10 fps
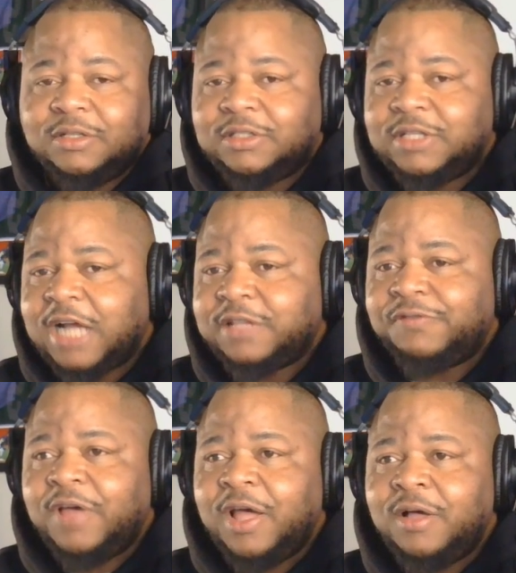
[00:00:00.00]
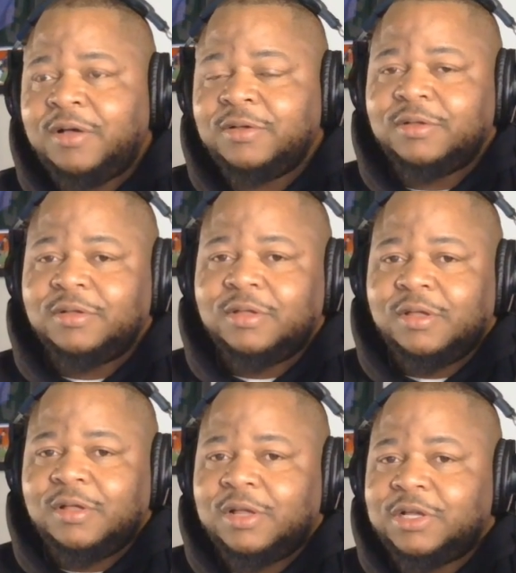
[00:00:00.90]
got the foul,
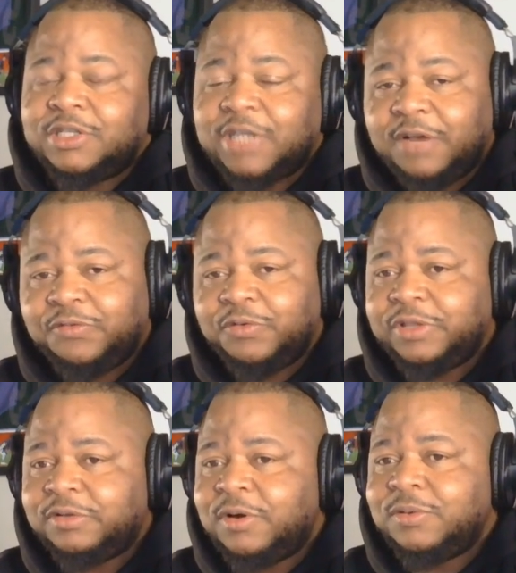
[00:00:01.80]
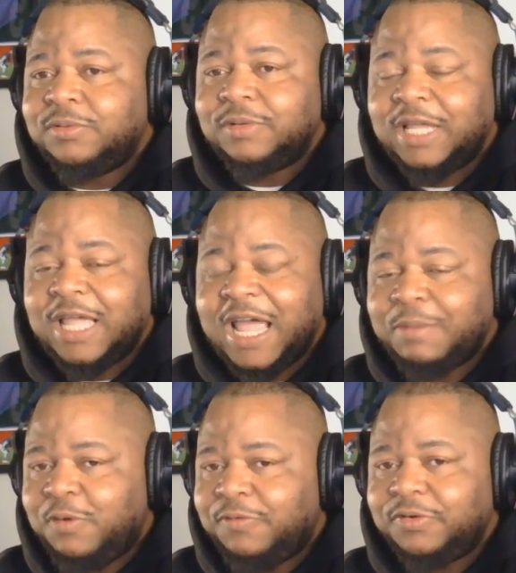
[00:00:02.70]
shot a free throw, game
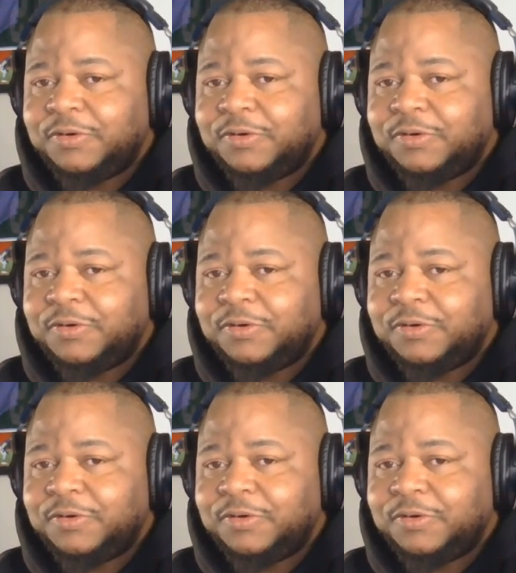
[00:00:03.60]
over.